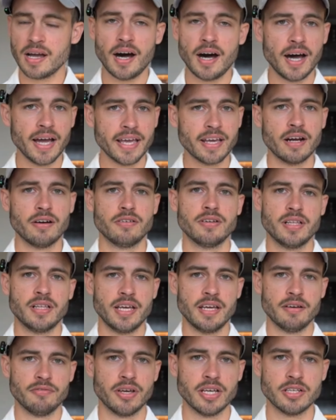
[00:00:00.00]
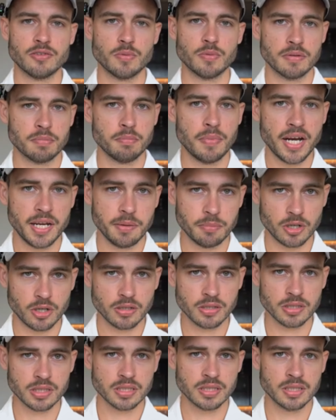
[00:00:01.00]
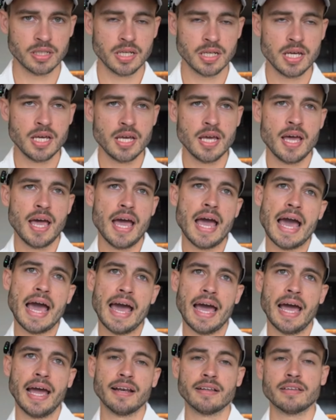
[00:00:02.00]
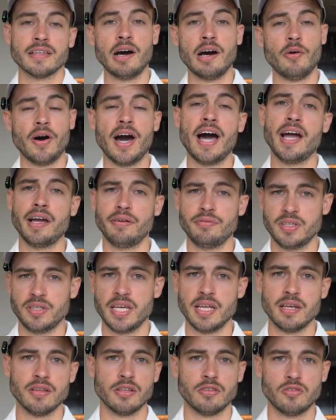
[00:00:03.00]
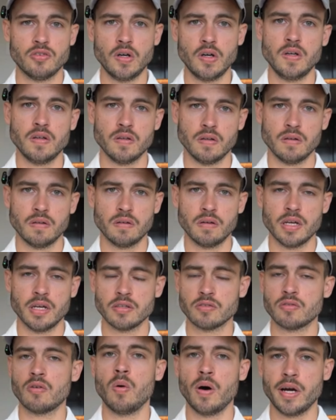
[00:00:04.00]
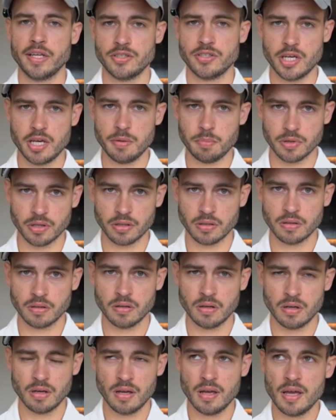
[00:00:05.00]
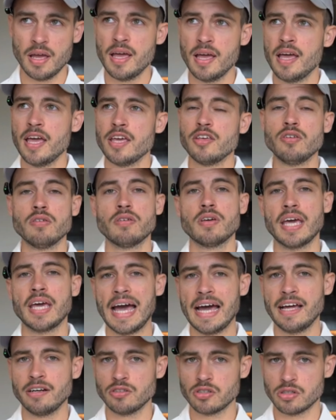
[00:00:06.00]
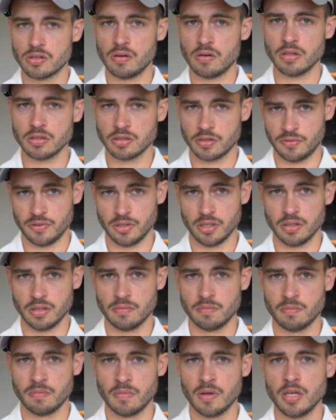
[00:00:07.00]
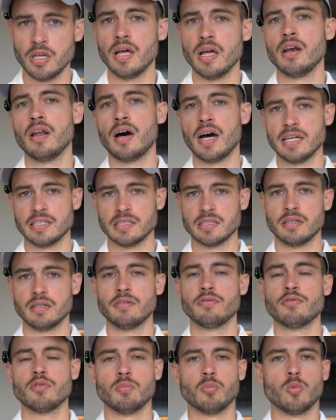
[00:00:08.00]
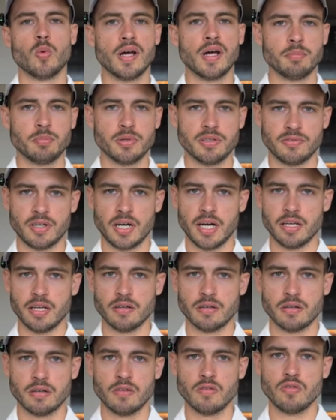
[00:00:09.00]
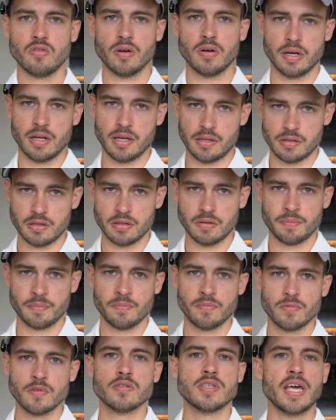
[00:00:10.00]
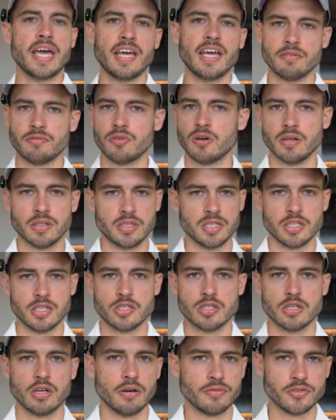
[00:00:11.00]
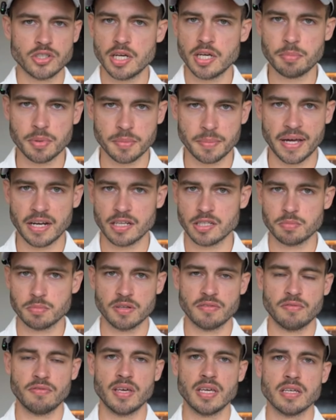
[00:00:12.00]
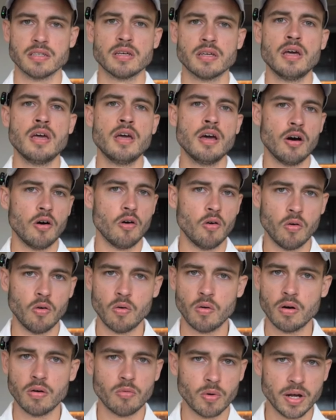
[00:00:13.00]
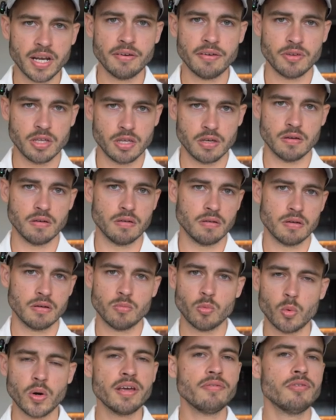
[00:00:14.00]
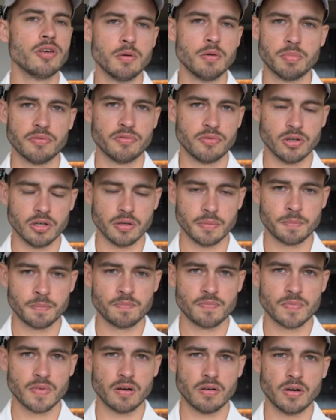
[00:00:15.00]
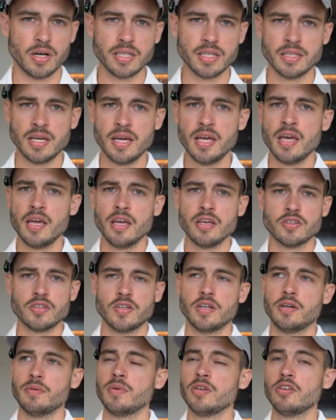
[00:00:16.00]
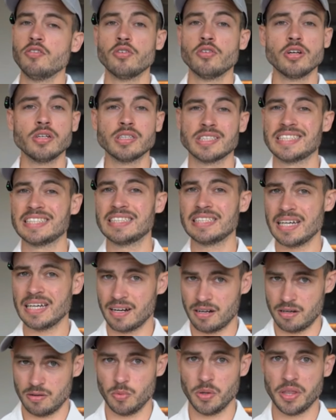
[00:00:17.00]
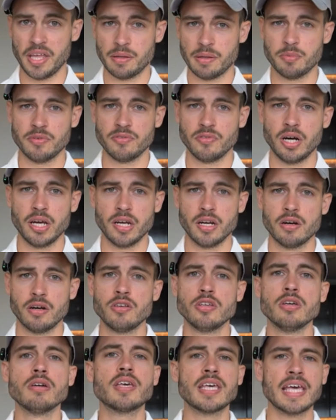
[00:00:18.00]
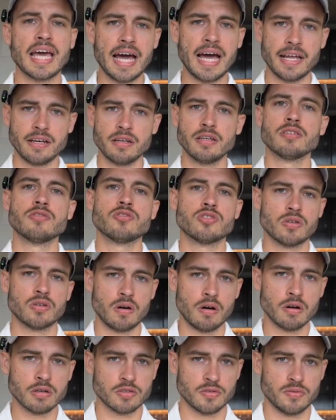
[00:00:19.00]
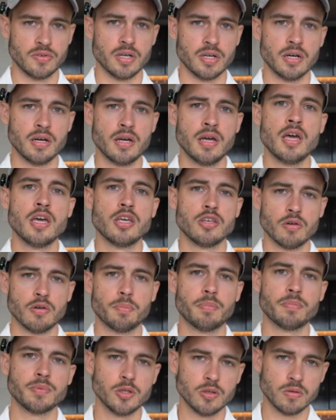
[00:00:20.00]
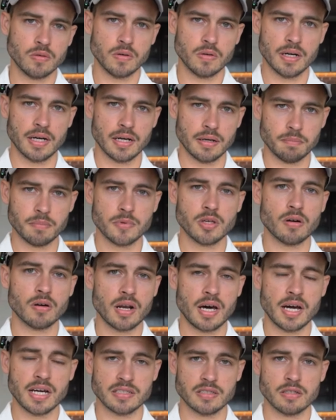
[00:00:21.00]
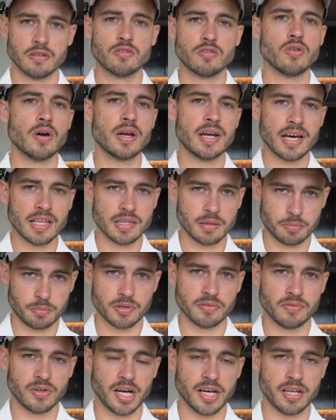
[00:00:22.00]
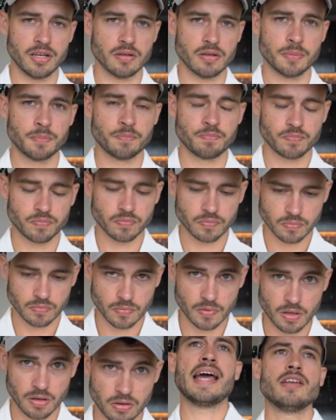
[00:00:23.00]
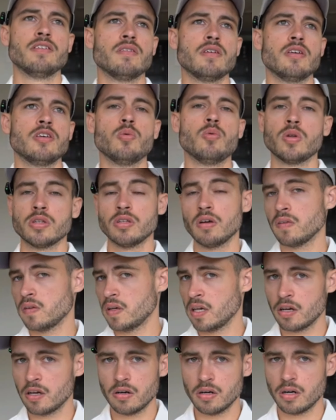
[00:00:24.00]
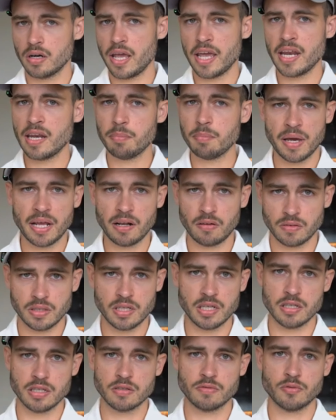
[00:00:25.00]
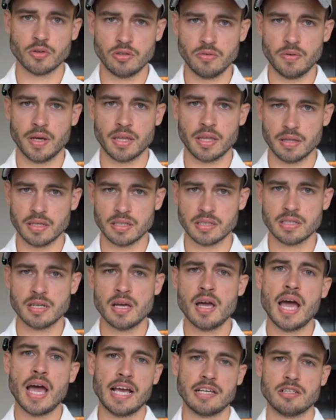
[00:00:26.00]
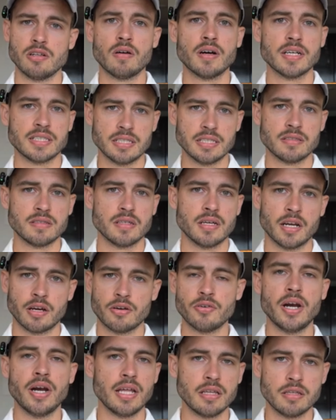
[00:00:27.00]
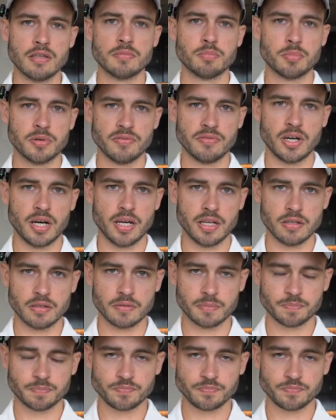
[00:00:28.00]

I currently invest with Moneybox, and now I have seen that Dodl is quite cheaper. You can transfer a LISA from one provider to another to take advantage of cheaper management fees or whatever you prefer. Right? So you're not stuck with that provider. You can transfer your LISA to another provider, and you will not incur any penalties for doing this as long as it's an accredited provider.